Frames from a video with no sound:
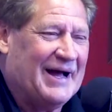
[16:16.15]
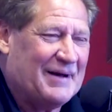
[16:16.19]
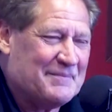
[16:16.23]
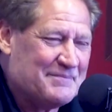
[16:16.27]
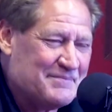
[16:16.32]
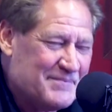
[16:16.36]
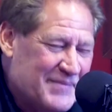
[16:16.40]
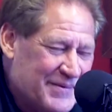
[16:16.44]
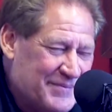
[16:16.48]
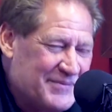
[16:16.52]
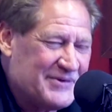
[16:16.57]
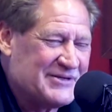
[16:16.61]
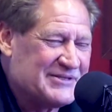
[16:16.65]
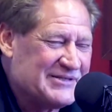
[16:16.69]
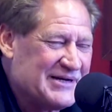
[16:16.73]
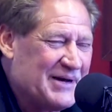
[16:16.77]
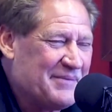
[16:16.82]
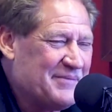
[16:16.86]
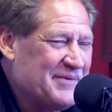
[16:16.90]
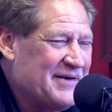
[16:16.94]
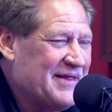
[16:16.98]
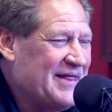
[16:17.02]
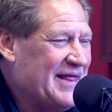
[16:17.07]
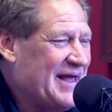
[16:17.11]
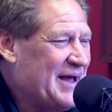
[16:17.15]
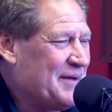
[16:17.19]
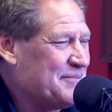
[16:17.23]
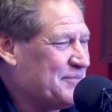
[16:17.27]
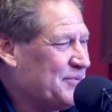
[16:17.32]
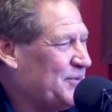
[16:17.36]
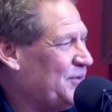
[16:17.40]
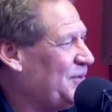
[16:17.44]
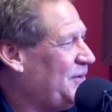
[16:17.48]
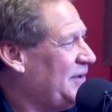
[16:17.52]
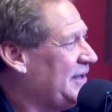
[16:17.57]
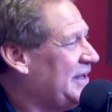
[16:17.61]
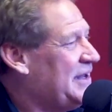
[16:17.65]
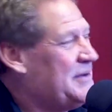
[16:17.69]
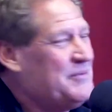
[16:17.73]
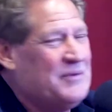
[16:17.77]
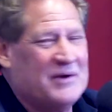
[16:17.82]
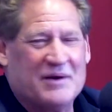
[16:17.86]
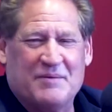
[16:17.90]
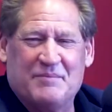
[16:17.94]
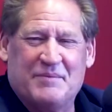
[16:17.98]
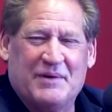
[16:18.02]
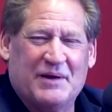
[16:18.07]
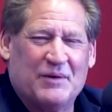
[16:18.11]
I remember jumping in that pool. He
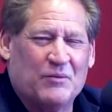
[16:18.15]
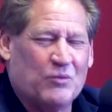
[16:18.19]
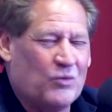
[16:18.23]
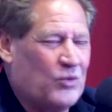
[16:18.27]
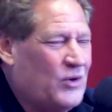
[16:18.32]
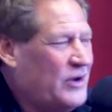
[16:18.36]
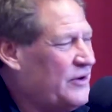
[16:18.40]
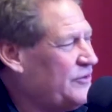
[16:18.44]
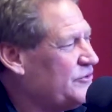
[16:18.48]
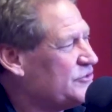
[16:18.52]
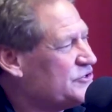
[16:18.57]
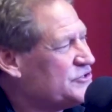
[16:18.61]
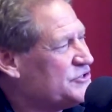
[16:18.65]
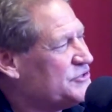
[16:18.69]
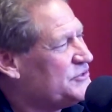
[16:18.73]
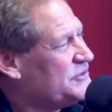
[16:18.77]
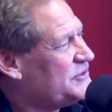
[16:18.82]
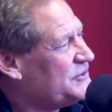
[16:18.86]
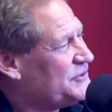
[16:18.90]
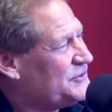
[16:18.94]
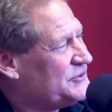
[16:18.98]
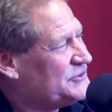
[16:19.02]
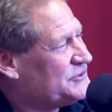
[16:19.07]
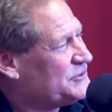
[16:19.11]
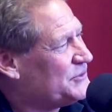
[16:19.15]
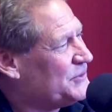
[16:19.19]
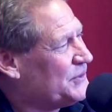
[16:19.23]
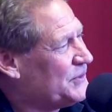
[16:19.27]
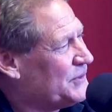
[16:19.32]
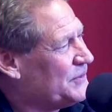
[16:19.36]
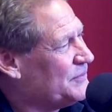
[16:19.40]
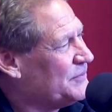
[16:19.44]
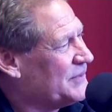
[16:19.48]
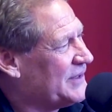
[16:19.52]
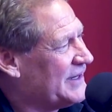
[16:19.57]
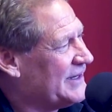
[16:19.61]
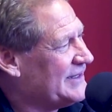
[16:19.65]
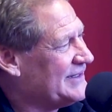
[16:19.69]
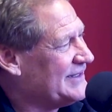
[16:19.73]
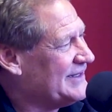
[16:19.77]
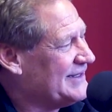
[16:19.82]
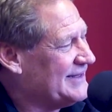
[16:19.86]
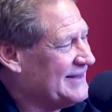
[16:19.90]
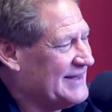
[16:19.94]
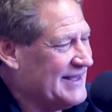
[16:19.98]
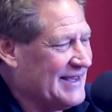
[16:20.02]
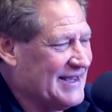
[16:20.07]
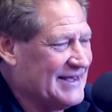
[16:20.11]
would have been one or two years old when mm-hmm. I
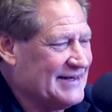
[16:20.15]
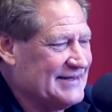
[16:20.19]
did mm-hmm.